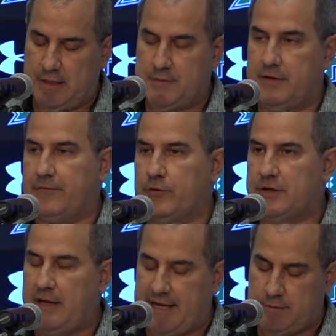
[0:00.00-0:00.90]
teams in a
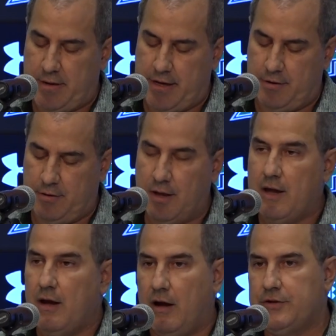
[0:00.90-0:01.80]
first-class manner.
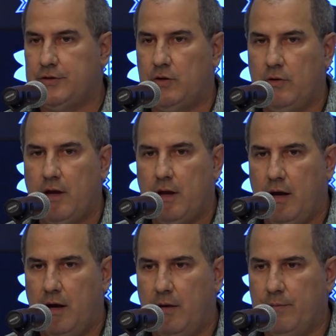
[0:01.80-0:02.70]
Also,
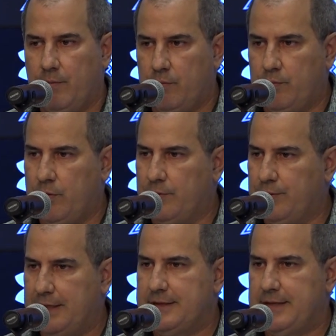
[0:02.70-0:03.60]
um, we're
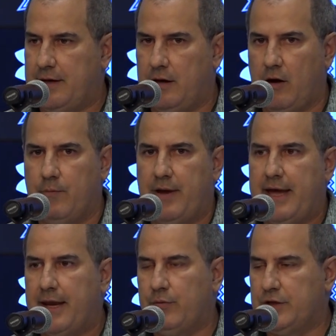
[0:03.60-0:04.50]
pleased that our, our,
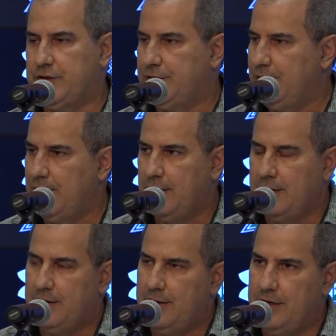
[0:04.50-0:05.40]
band, which
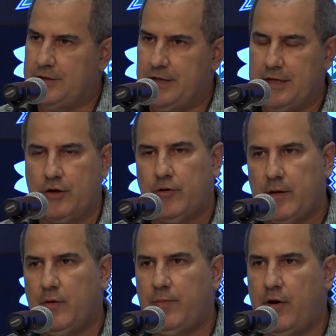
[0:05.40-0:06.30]
is an
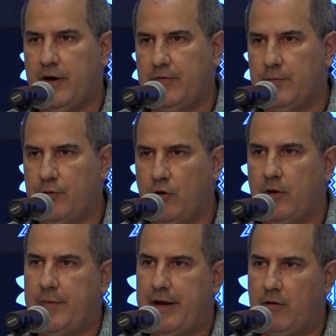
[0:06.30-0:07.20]
incredible part of our
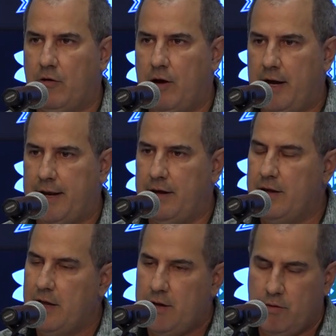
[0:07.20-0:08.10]
program and our
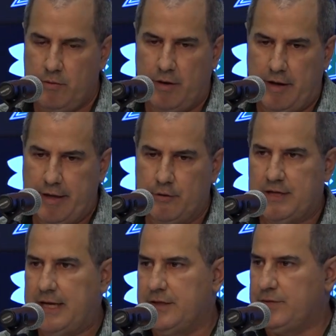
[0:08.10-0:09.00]
Ohana, who uh,
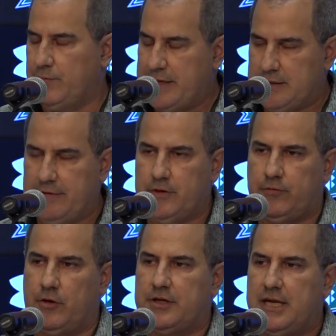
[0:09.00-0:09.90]
entertains, makes a difference
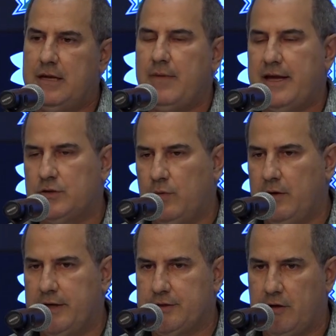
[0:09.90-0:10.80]
for our team as
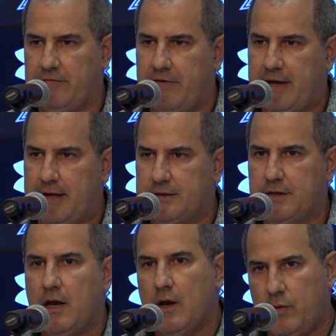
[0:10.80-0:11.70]
well as our
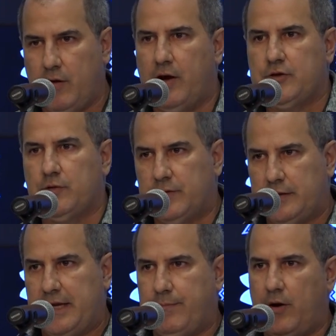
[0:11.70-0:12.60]
fans, they're also to
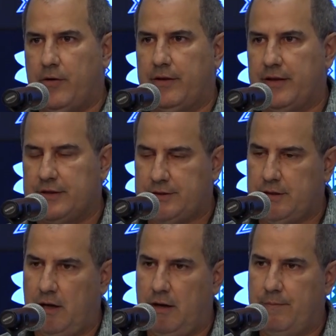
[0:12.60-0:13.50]
take part in this
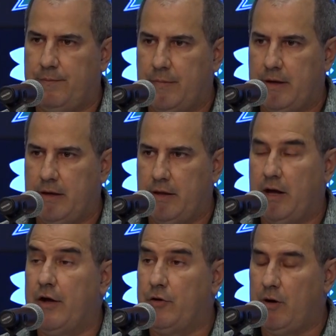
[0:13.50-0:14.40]
um,
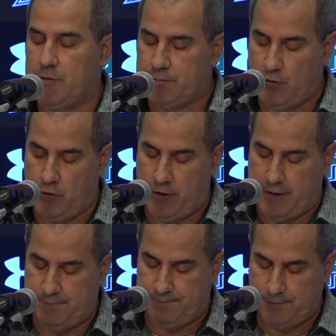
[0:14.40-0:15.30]
uh, Under Armour's
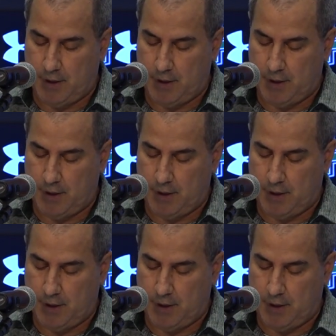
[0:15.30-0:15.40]
program.